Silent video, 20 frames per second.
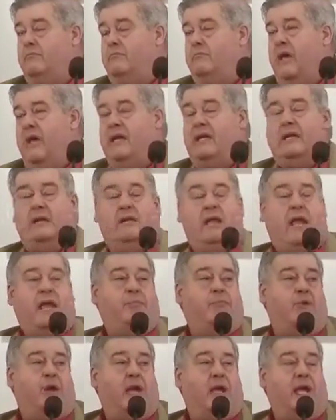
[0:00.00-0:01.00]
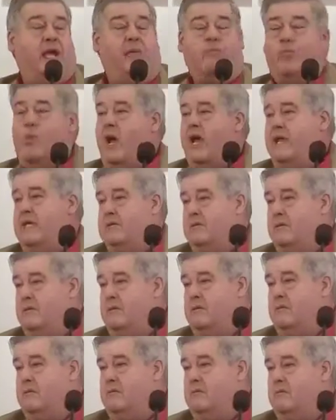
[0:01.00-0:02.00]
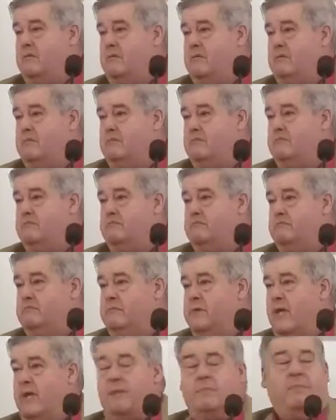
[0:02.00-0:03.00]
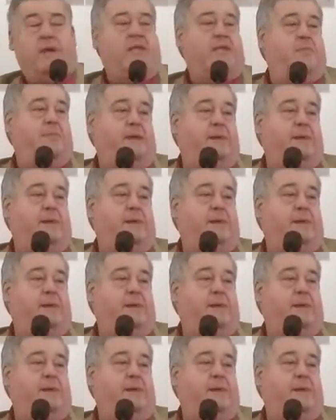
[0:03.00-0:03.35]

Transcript: made Abraham wait? Made the